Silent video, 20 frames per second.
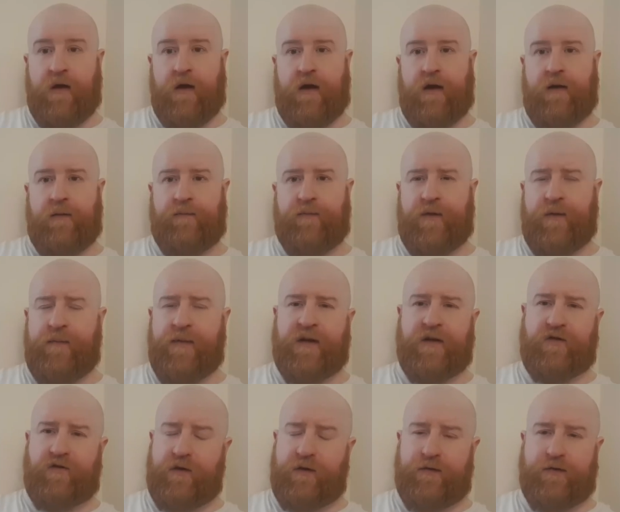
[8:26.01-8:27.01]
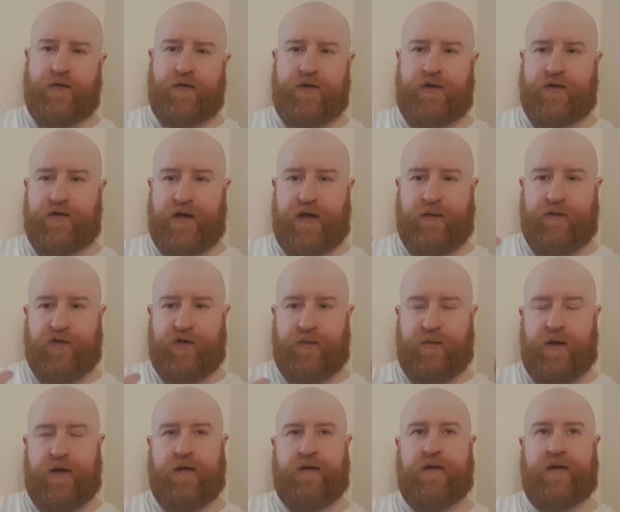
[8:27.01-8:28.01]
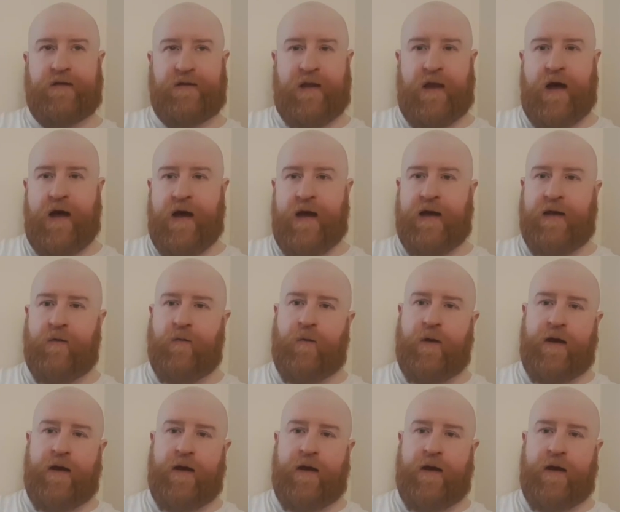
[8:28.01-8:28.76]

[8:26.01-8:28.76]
The Ministry of Justice keeps spinning this line.